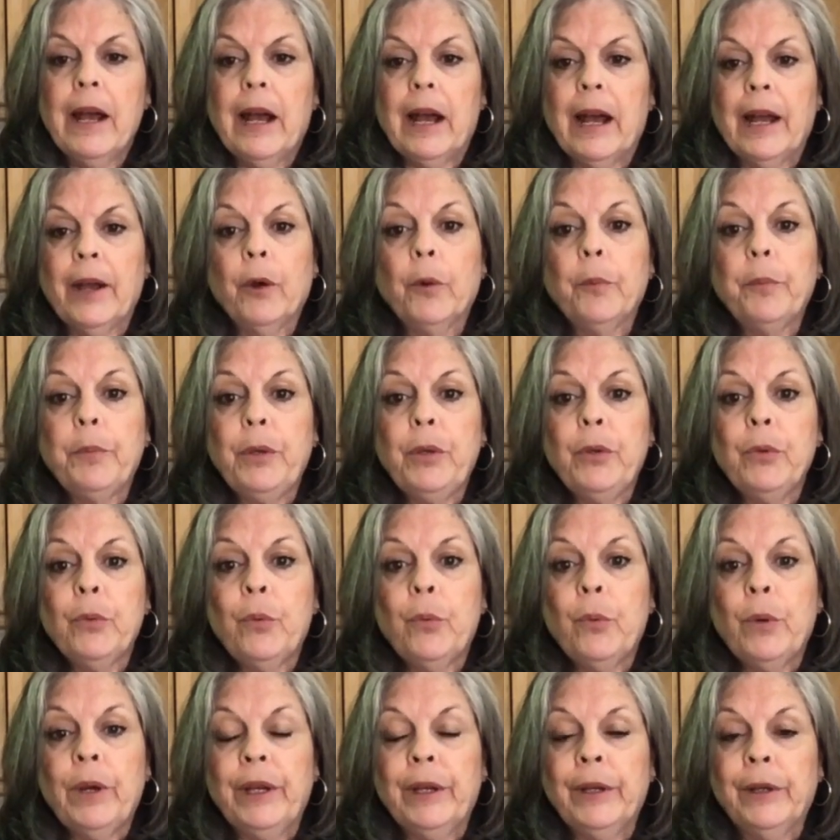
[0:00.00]
I hope you
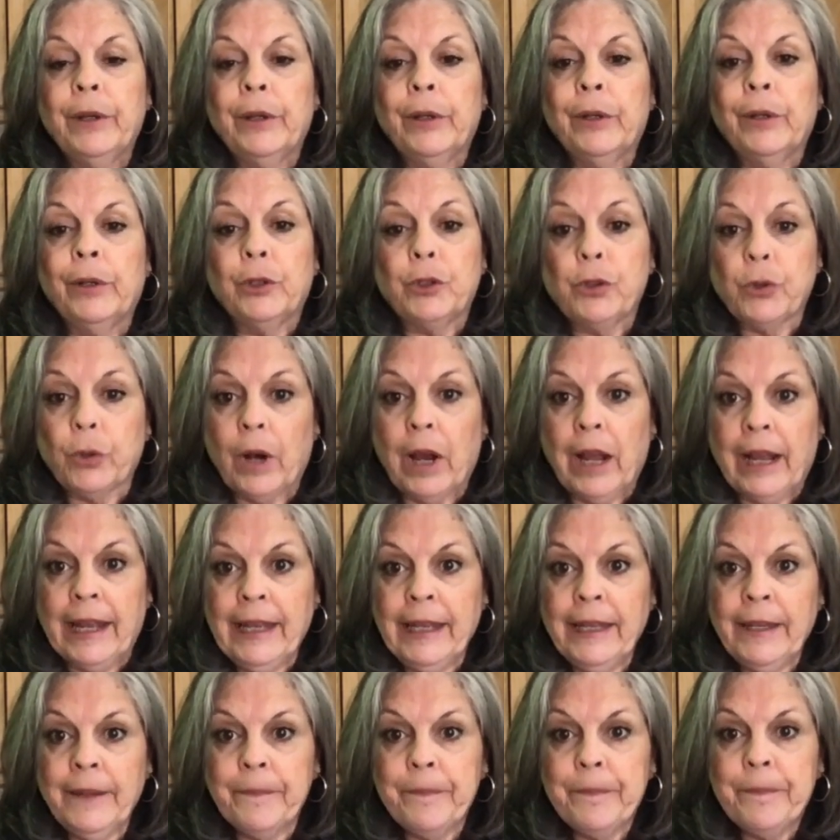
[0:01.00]
will try
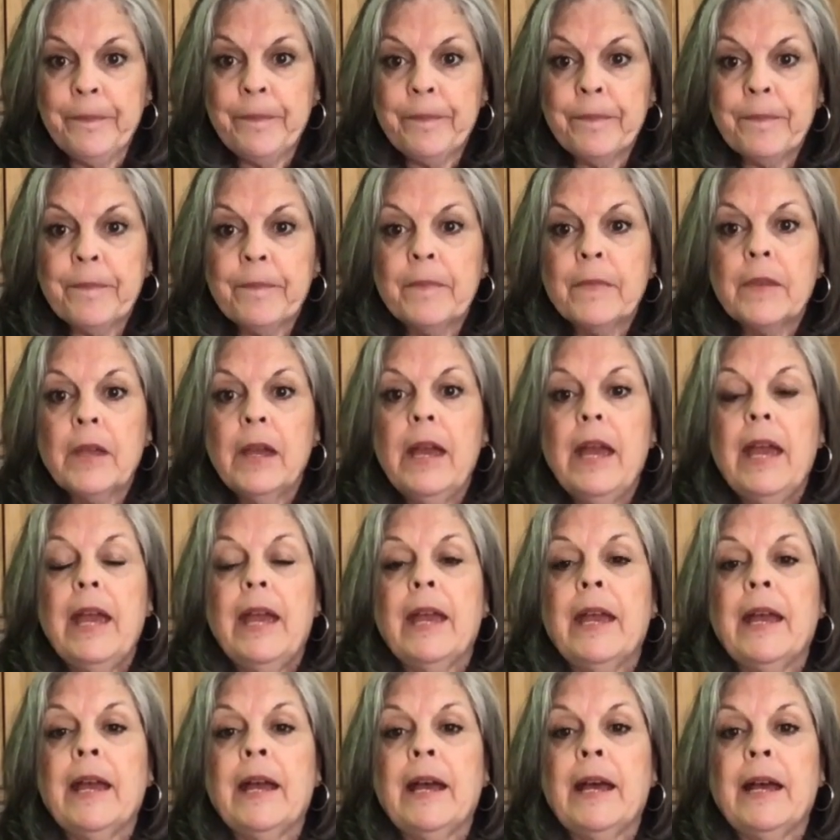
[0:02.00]
it,
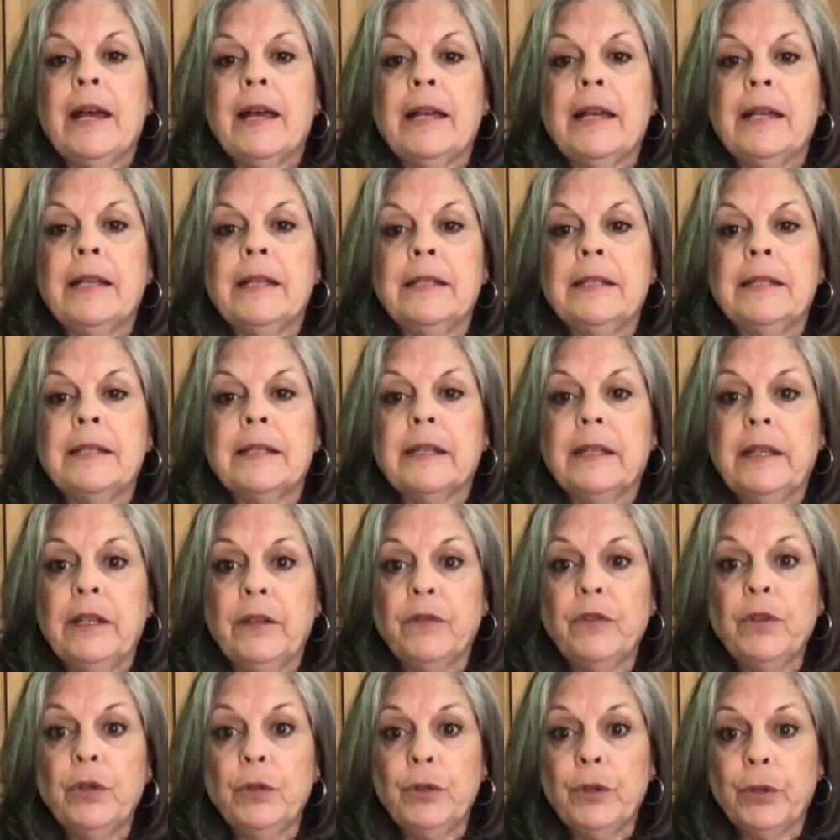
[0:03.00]
and
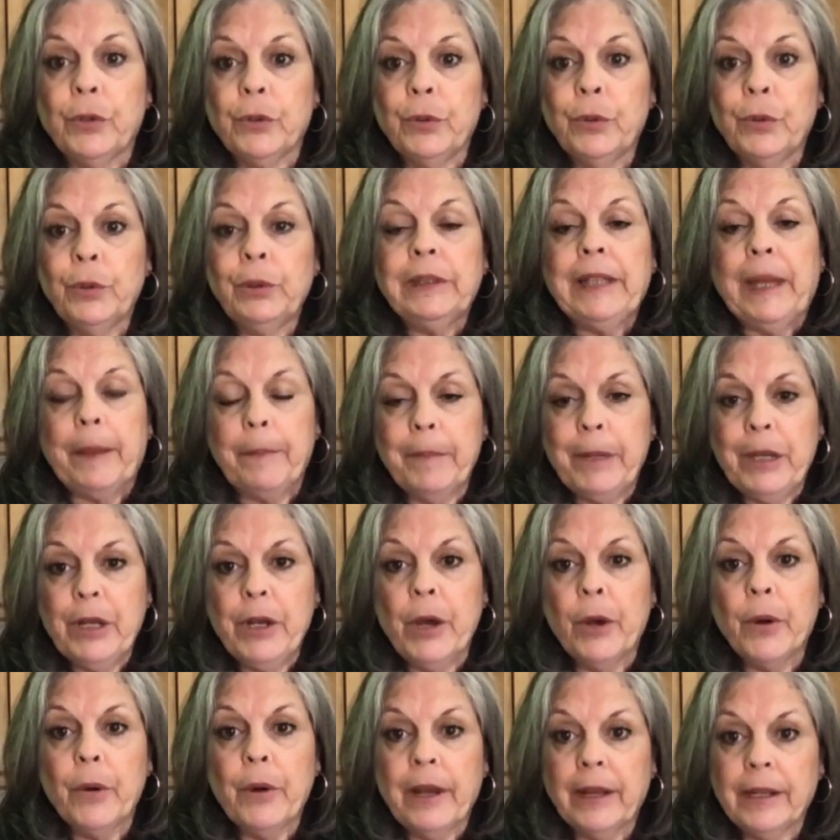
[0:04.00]
if you do, let me
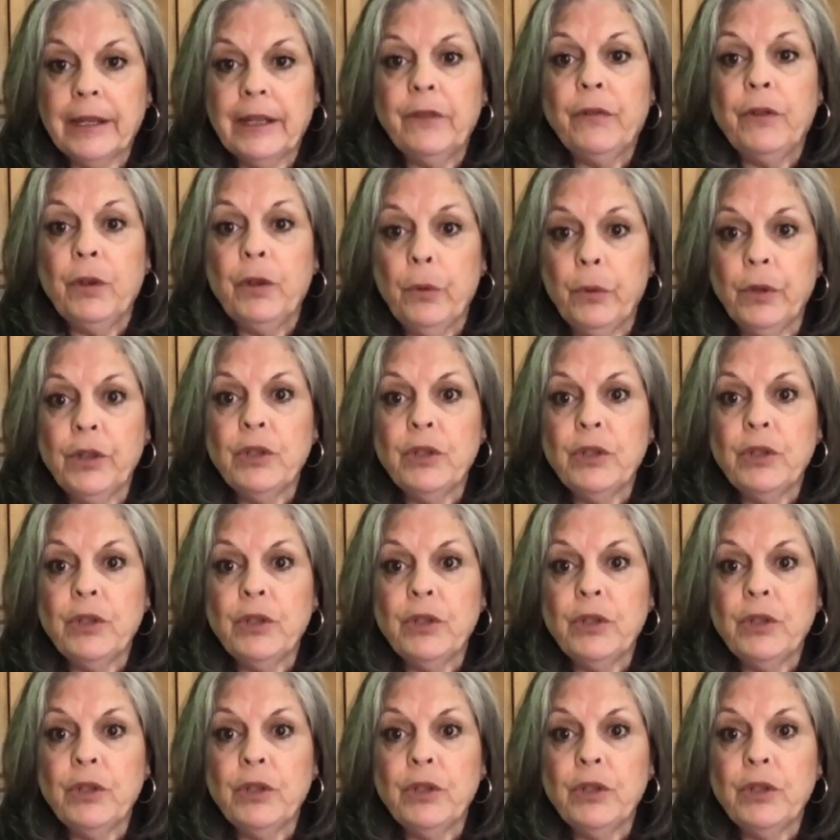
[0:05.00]
know if you